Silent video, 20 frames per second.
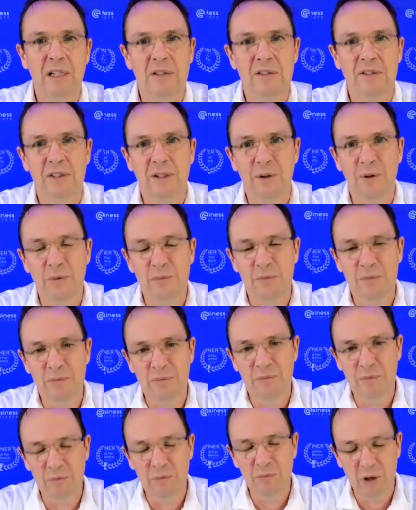And so,
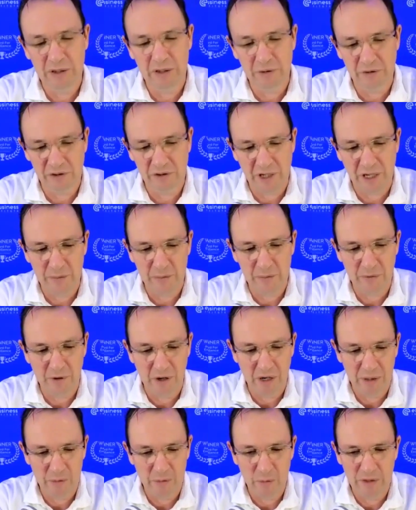like you're saying,
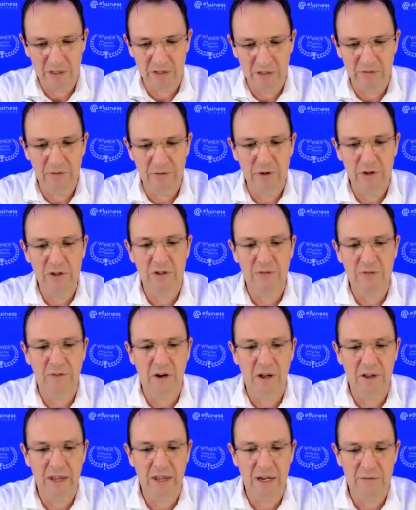Brian, we can
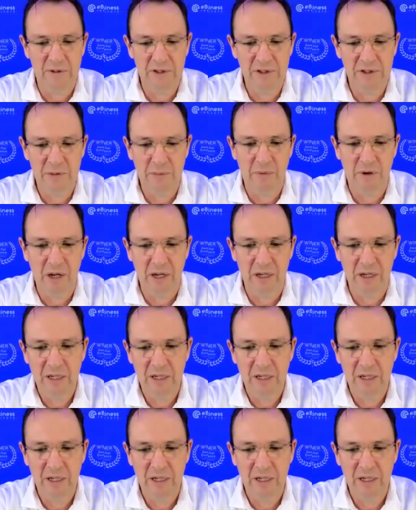diversify that risk by